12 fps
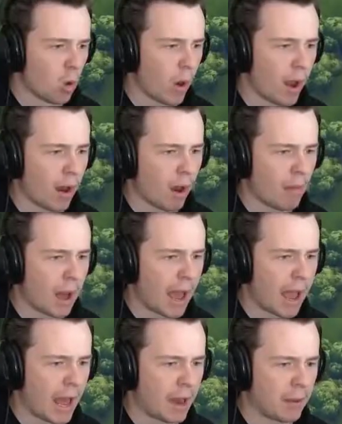where are
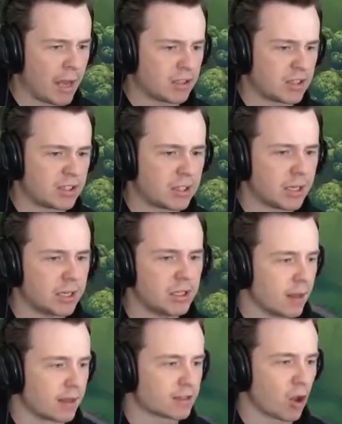my enemies?
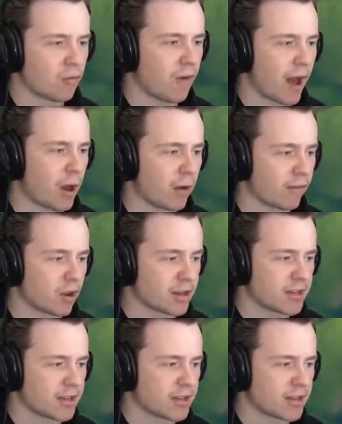Let's go fight over at